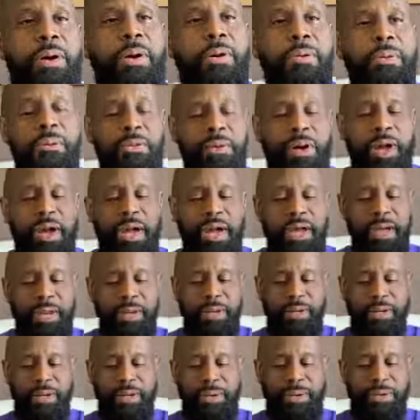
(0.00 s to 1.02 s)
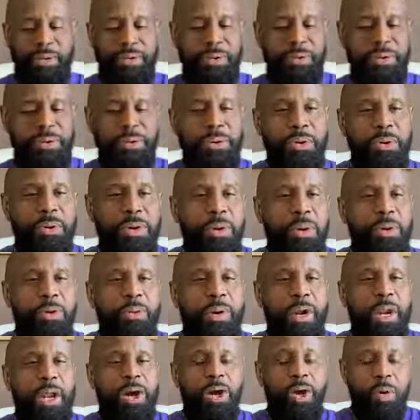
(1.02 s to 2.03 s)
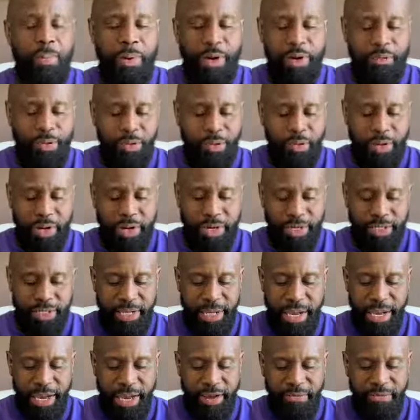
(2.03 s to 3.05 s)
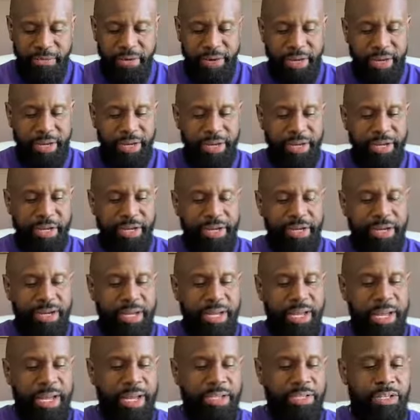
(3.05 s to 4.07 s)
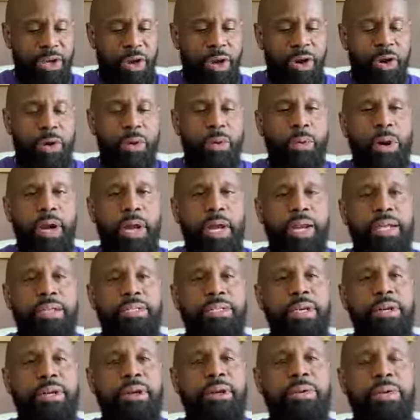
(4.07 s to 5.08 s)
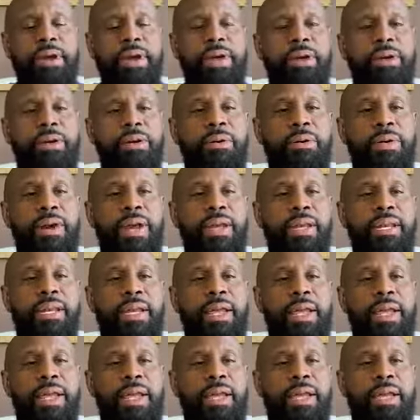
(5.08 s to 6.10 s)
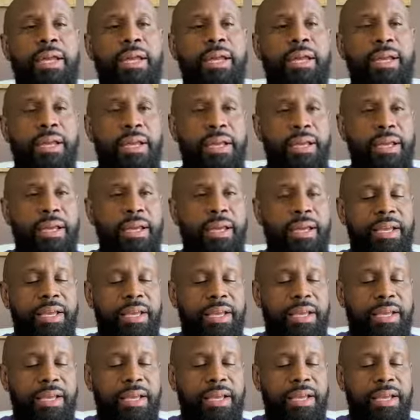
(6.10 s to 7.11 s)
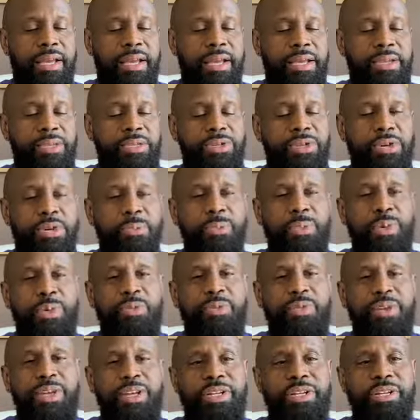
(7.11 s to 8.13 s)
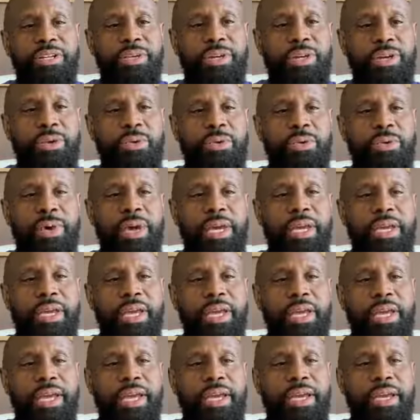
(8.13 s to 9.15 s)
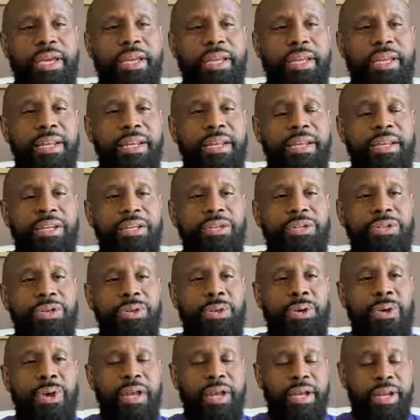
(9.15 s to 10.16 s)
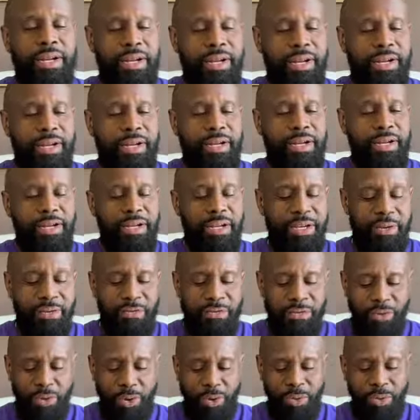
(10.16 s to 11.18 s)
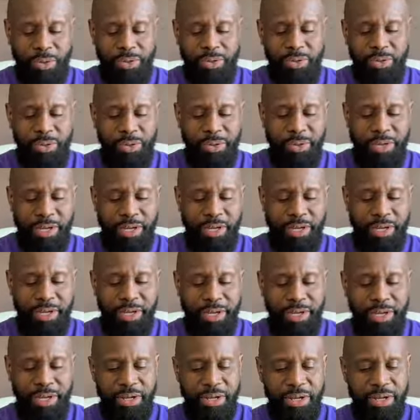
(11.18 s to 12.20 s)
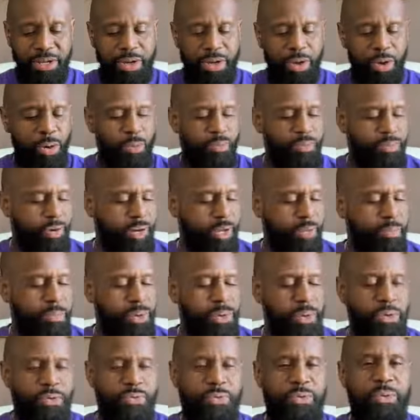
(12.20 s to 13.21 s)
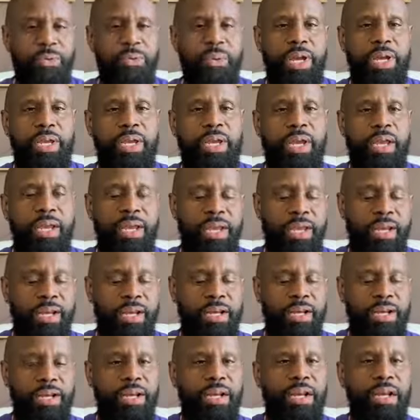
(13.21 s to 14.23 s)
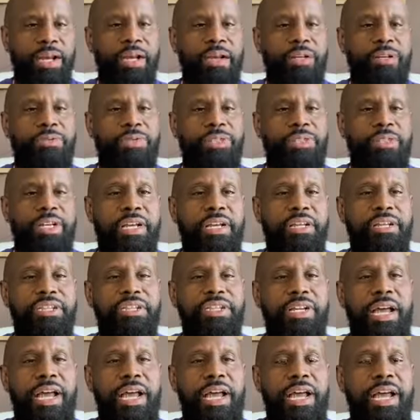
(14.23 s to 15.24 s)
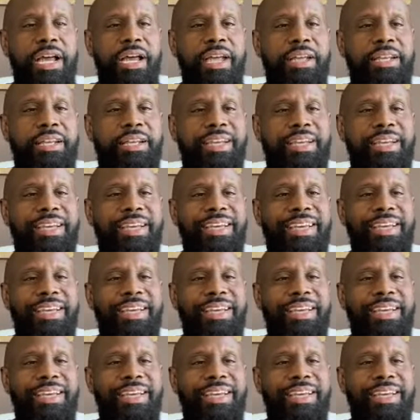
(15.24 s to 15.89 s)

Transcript: All right. Well, I hope everyone is having, as always, a great, great day as you're moving into your weekend and enjoying, uh, looking forward to a hopefully a beautiful weekend, uh, sunshine.